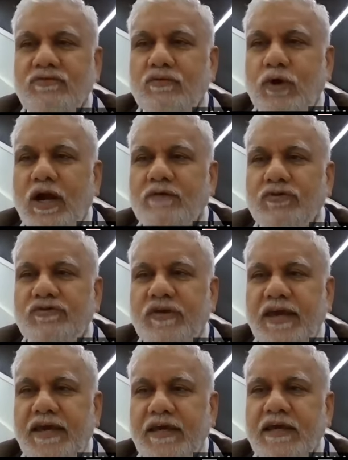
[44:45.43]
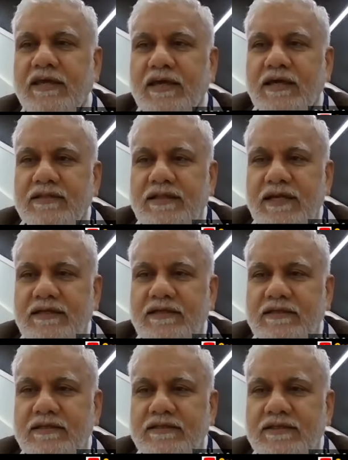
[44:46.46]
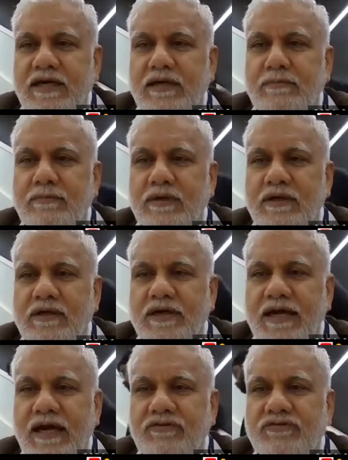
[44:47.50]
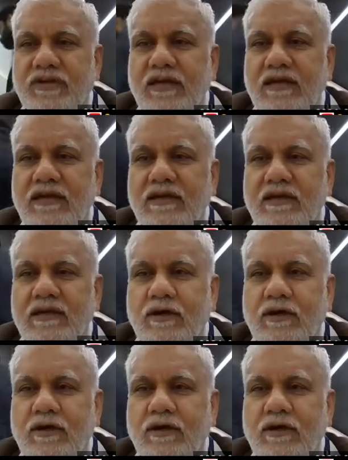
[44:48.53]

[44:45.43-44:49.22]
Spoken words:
So what I was saying, that the term reduction